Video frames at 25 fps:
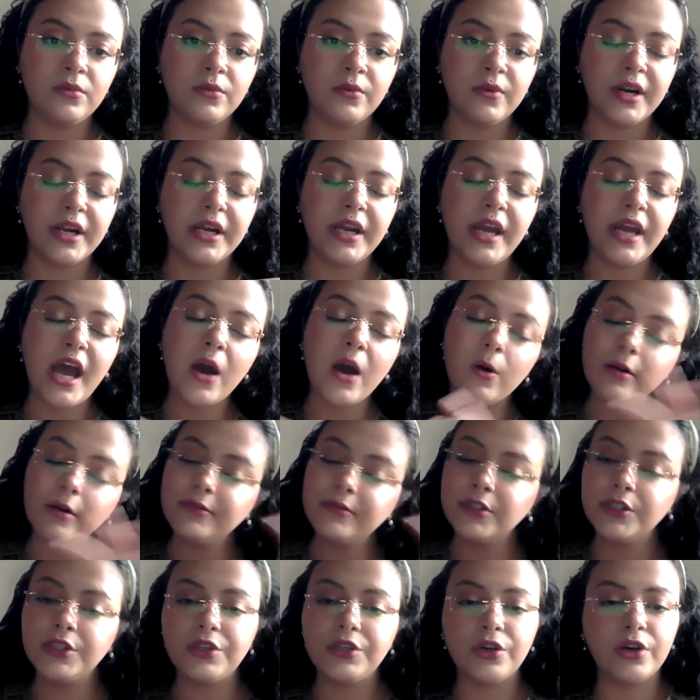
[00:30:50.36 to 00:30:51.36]
right,
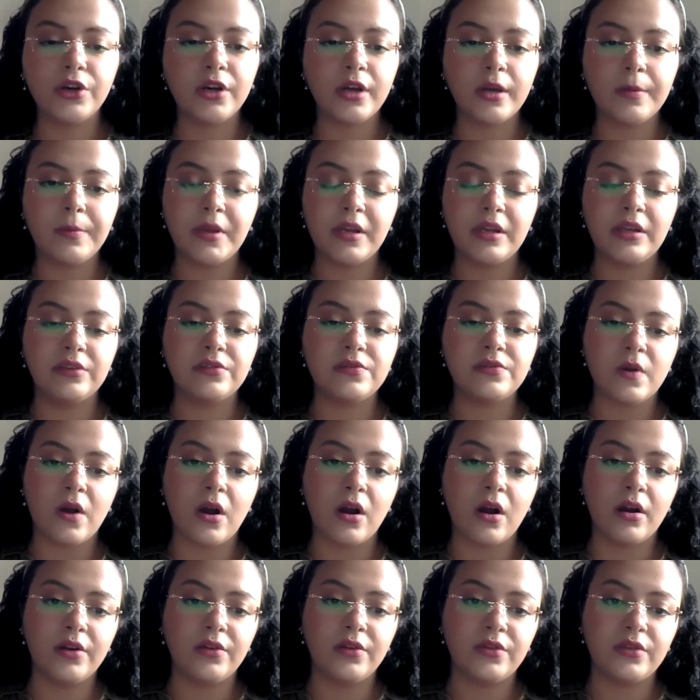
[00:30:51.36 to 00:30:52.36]
however your opinions
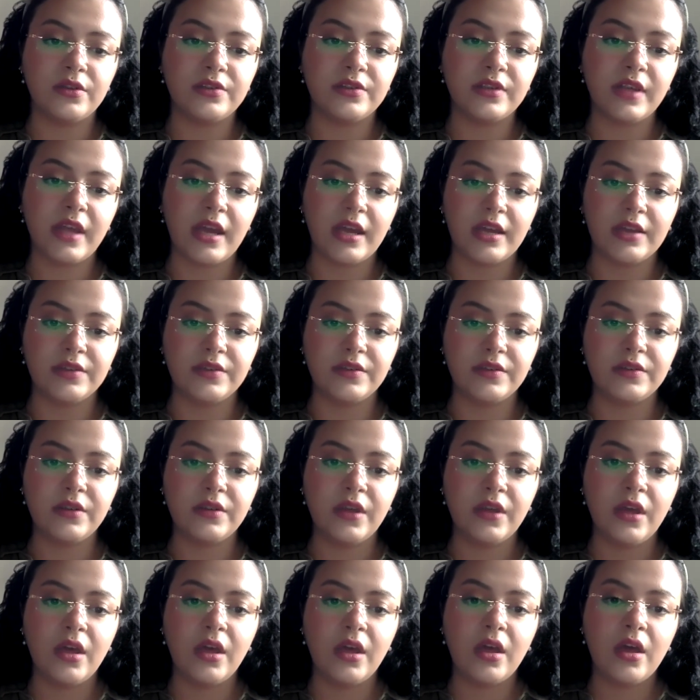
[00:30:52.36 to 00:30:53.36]
are in this case,
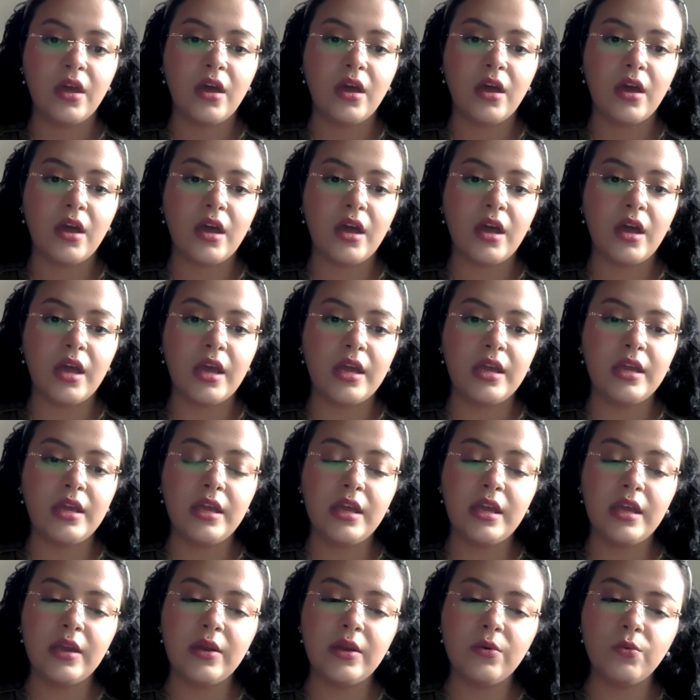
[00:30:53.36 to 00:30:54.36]

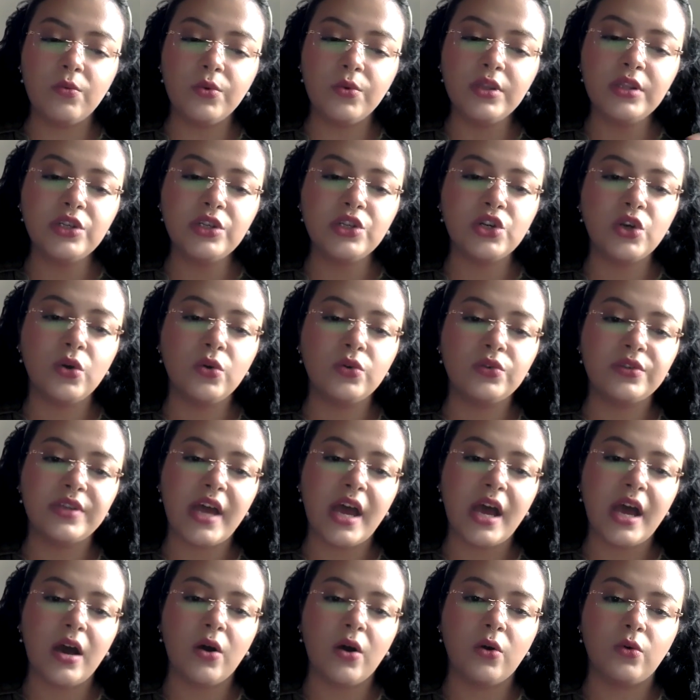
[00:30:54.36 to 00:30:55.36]
it really shows
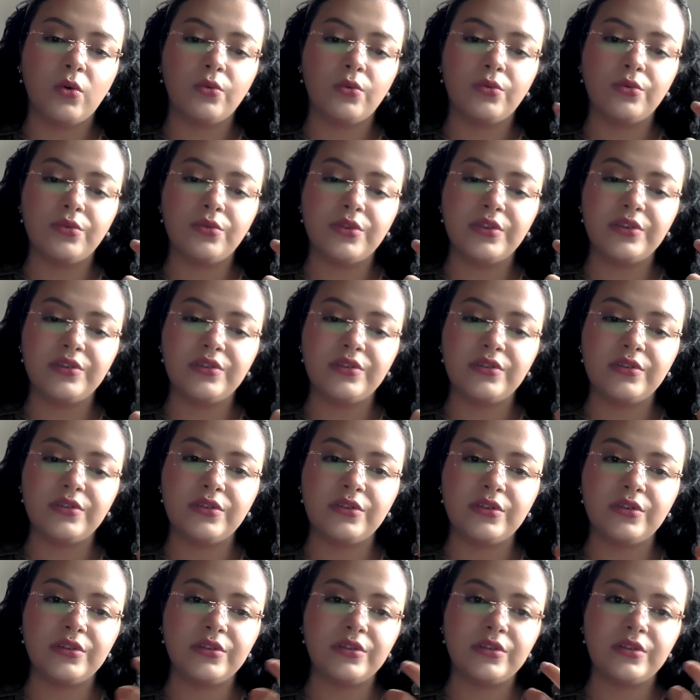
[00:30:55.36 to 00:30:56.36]
how this
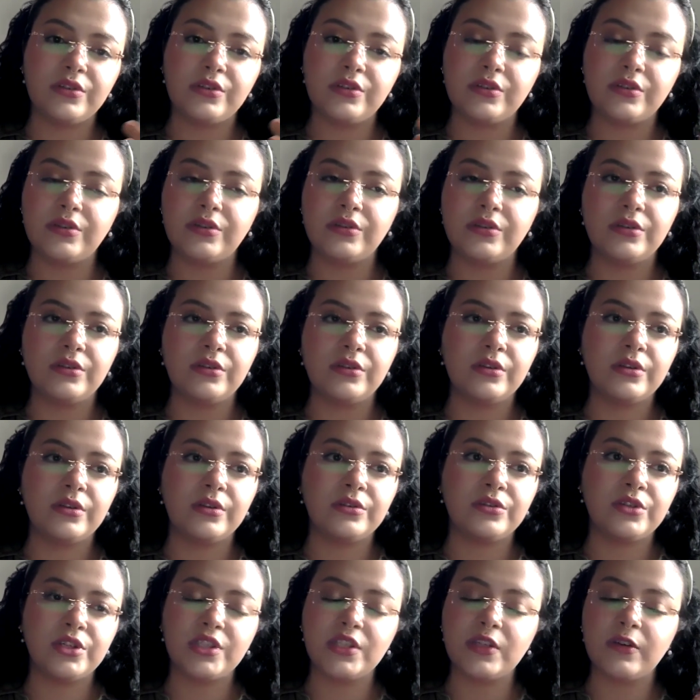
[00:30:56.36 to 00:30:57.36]

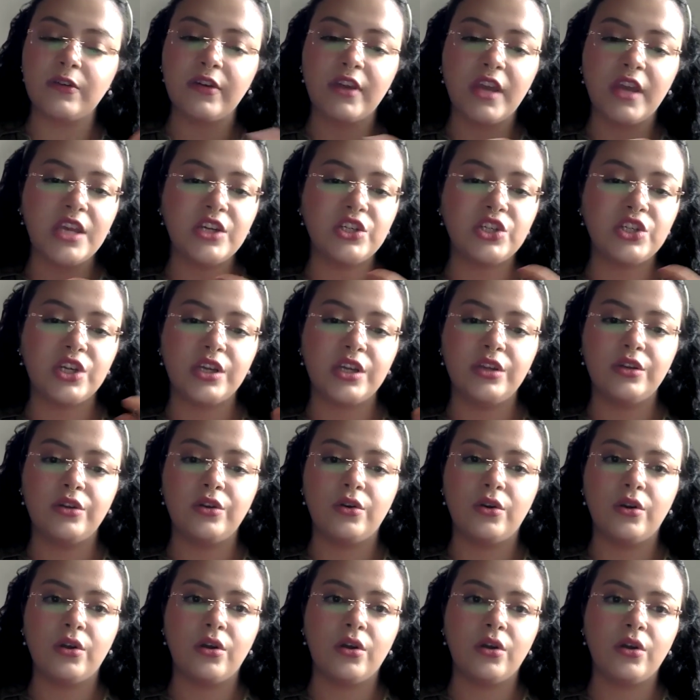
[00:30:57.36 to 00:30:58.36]

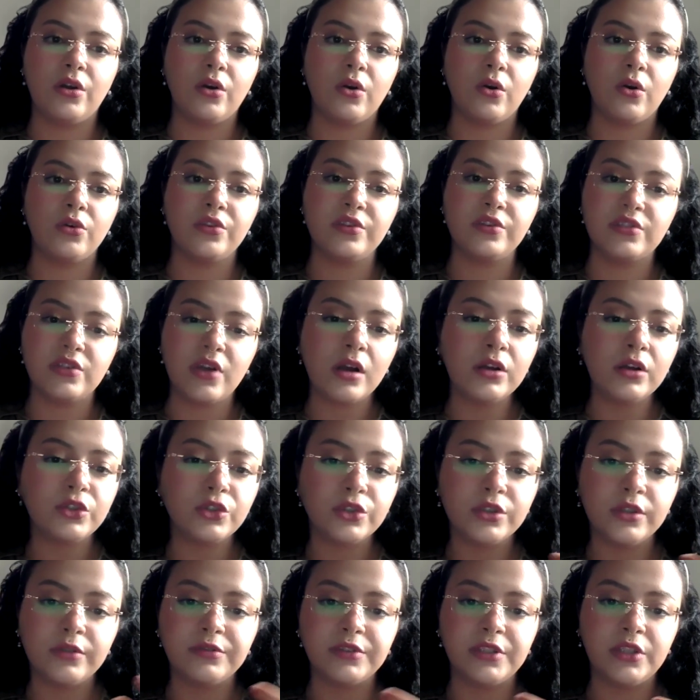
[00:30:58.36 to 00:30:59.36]
justification or this
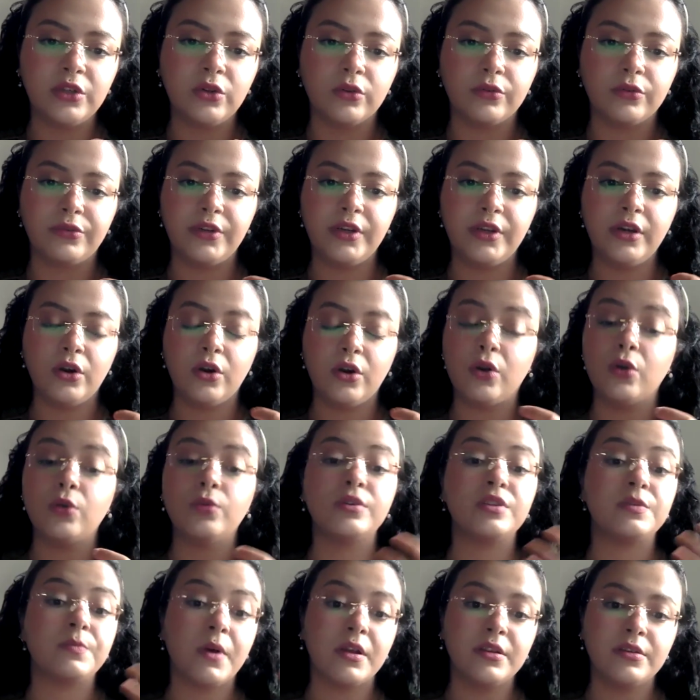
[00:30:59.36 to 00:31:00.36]
doctrine of legal fear or
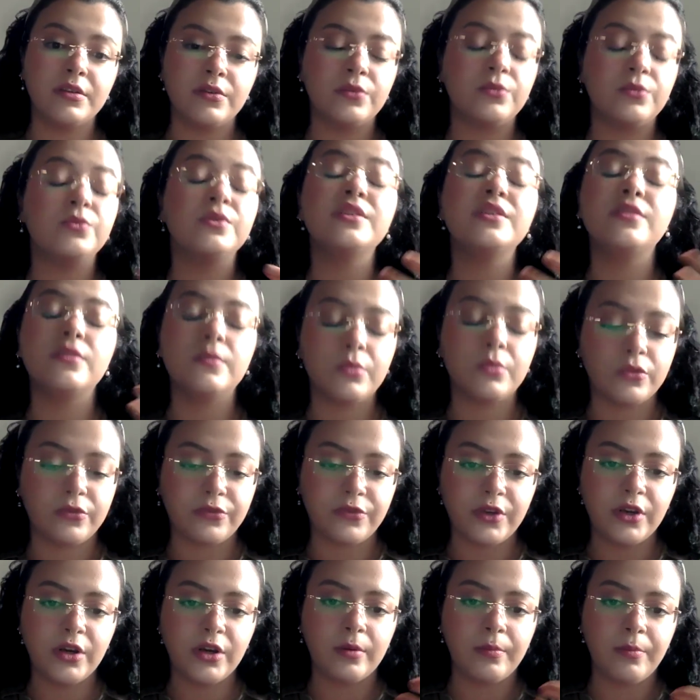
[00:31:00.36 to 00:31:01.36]
reasonable
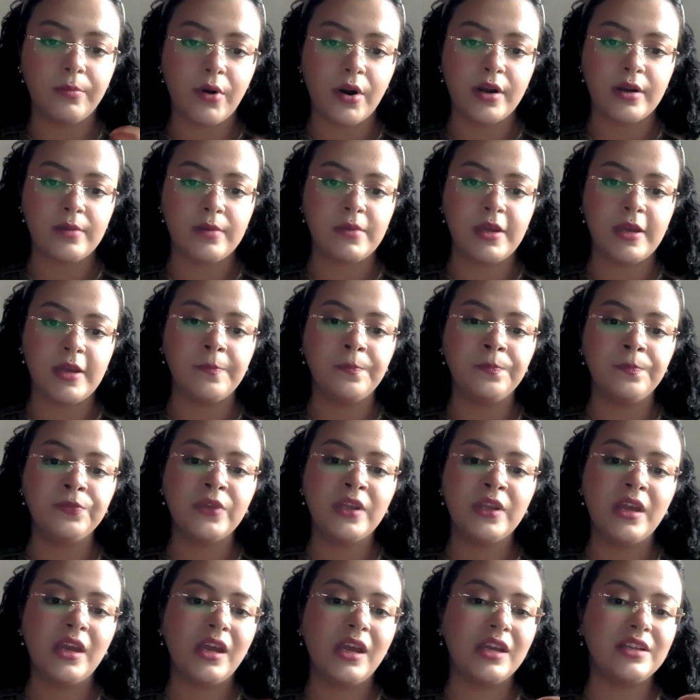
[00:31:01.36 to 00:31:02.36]
fear, pardon me,
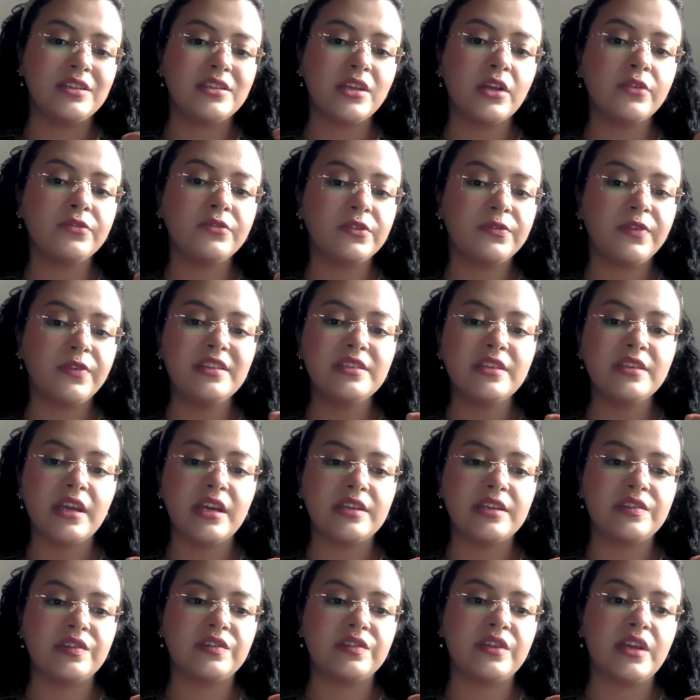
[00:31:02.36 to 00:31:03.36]
in self-defense
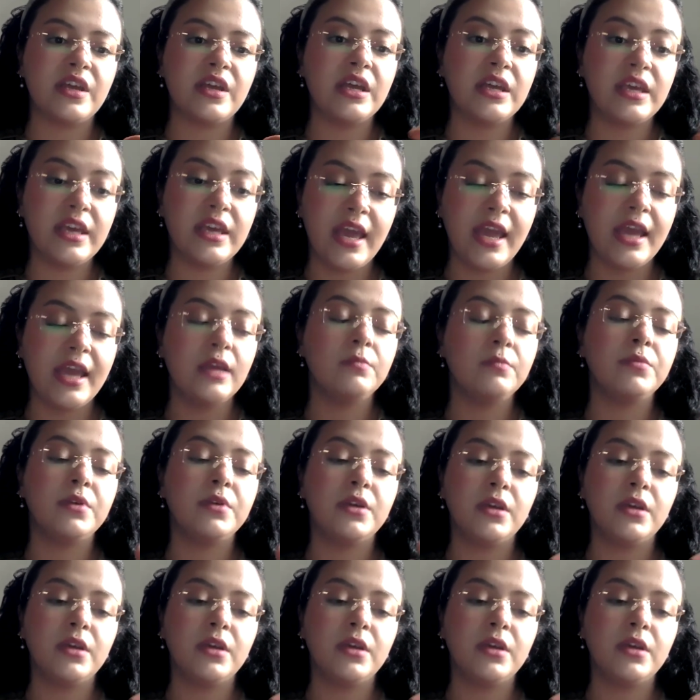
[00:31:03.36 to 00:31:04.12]
cases, it can be